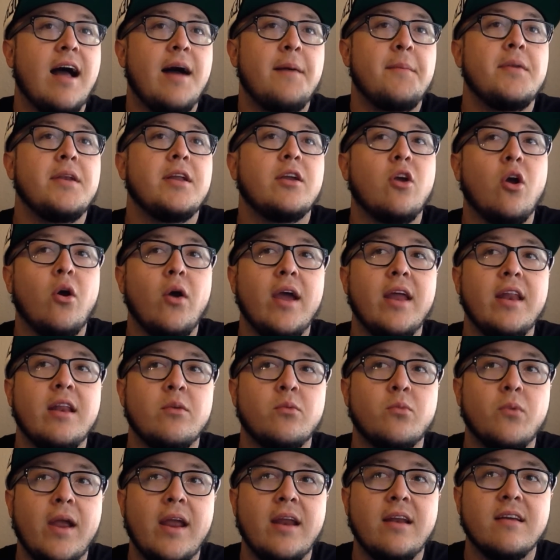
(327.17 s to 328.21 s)
I'm gonna go ahead
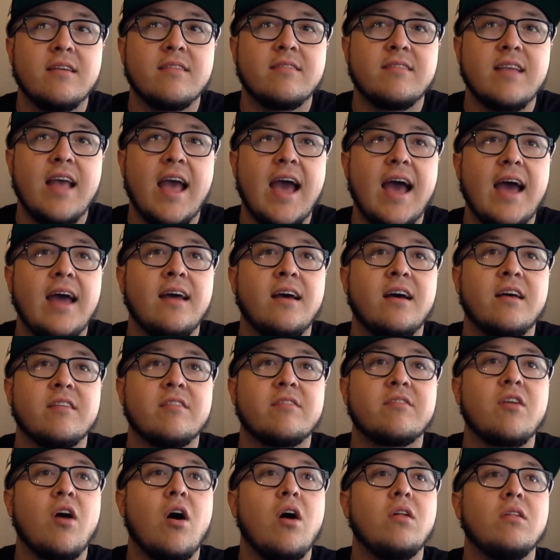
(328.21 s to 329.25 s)
and rate us at a
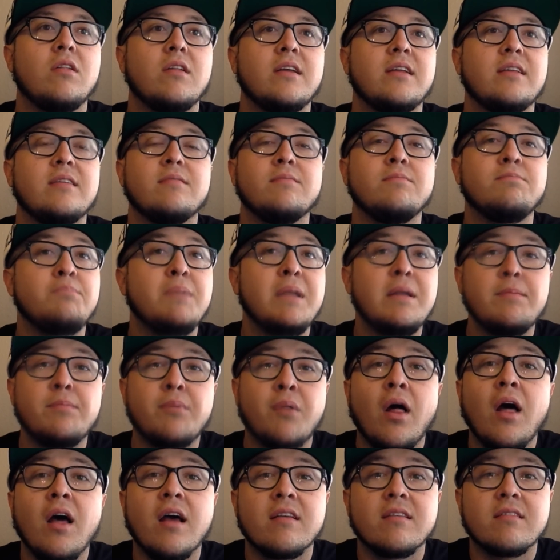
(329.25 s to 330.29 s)
solid B
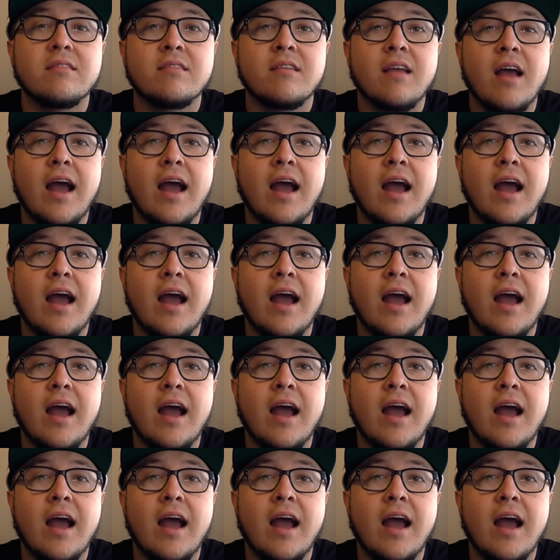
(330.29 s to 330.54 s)
plus.